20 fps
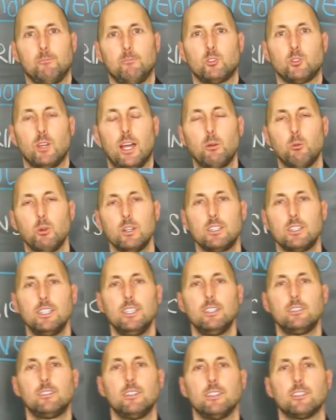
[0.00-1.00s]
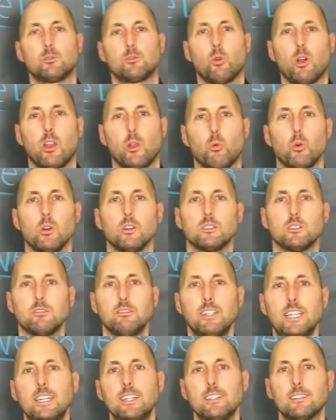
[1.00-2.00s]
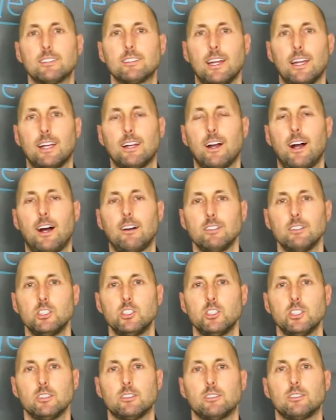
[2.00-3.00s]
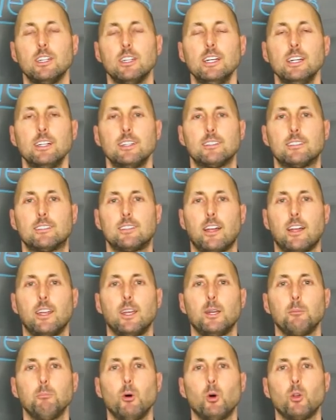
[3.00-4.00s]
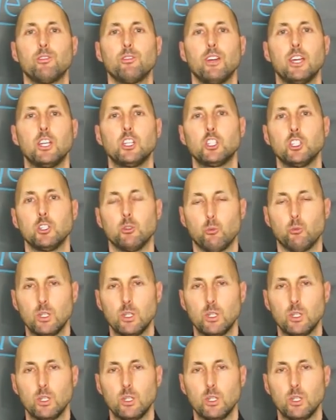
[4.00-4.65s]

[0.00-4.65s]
So Edward Deci is one of the world's leading psychologists studying motivation,